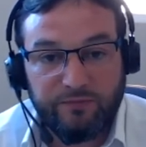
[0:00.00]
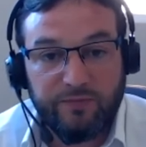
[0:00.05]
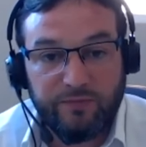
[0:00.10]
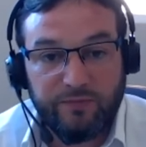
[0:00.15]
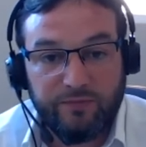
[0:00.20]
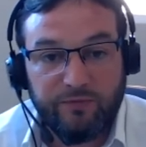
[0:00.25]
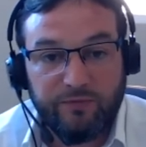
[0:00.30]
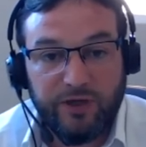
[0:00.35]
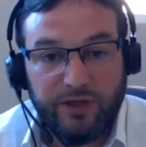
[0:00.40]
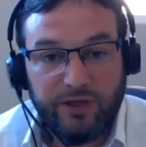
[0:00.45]

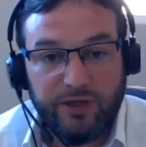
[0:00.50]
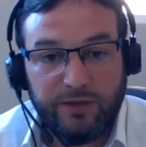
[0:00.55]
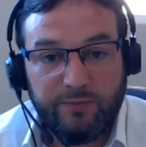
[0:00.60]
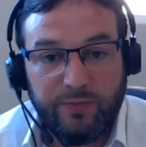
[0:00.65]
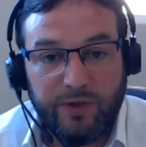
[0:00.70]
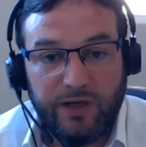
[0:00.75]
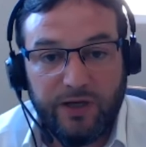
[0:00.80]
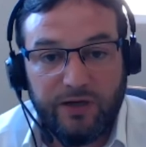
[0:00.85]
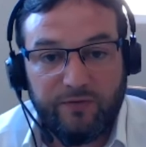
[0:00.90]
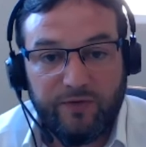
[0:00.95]
really
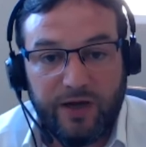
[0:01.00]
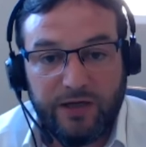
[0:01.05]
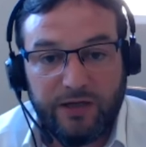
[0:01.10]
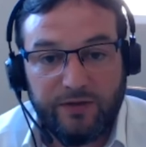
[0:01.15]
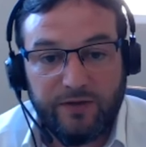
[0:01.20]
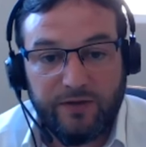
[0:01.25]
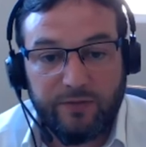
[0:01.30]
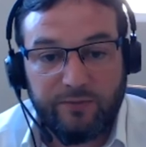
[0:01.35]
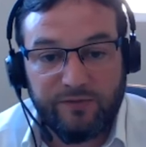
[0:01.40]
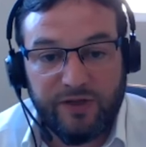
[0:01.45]

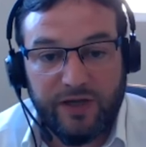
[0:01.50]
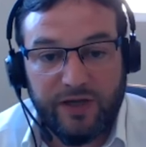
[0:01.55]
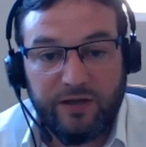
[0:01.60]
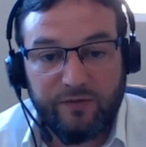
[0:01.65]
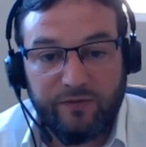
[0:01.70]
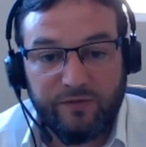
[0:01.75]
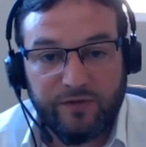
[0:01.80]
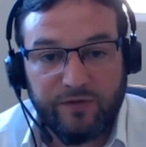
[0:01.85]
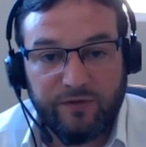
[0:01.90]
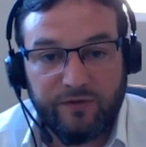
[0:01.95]
innovated
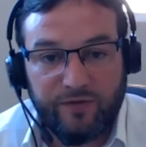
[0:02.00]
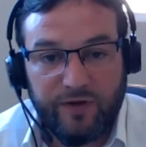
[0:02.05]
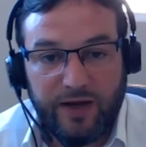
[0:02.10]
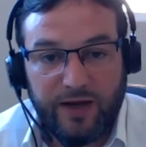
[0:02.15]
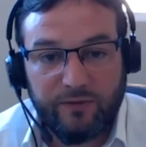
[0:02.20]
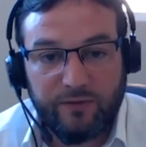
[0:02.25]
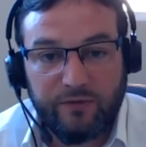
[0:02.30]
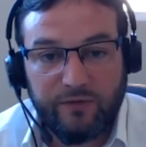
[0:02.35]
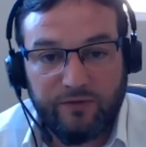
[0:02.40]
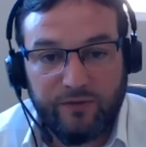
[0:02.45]
themselves and
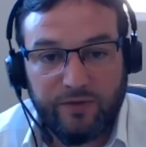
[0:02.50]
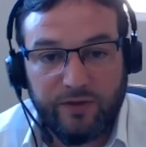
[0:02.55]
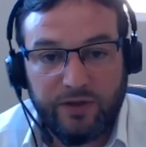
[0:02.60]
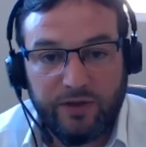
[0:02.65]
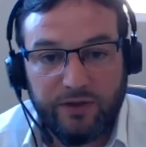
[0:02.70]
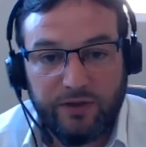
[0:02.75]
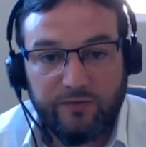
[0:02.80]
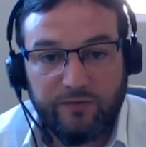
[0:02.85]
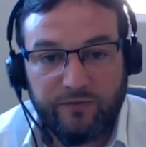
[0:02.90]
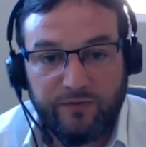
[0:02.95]
found for
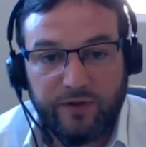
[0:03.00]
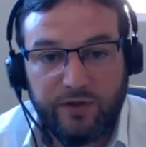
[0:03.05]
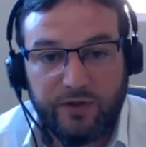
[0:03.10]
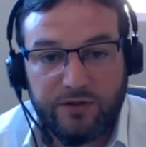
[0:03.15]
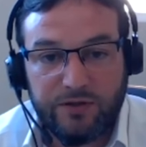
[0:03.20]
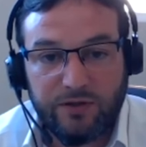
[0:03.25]
the